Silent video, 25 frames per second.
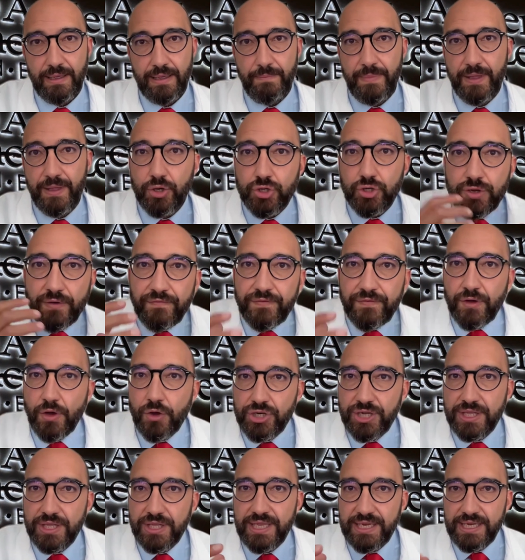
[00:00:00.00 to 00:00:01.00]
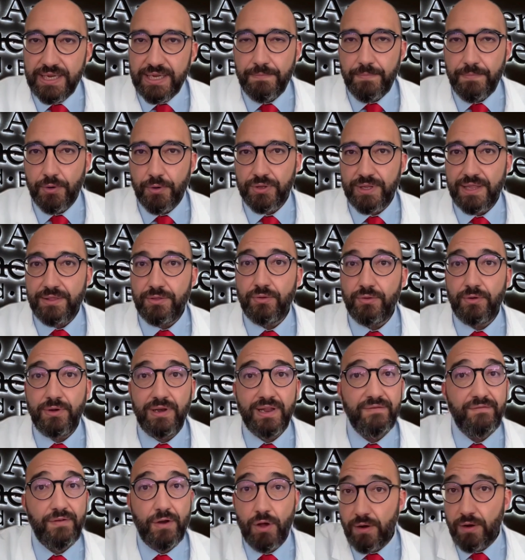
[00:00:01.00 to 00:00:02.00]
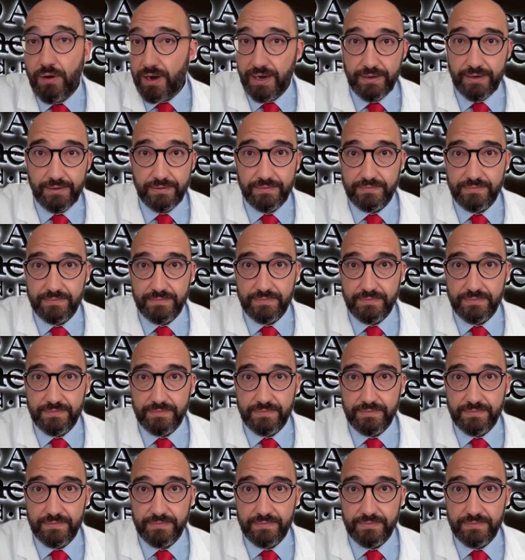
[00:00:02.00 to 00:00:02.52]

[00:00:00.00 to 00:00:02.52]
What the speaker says: because of course it is important to live longer,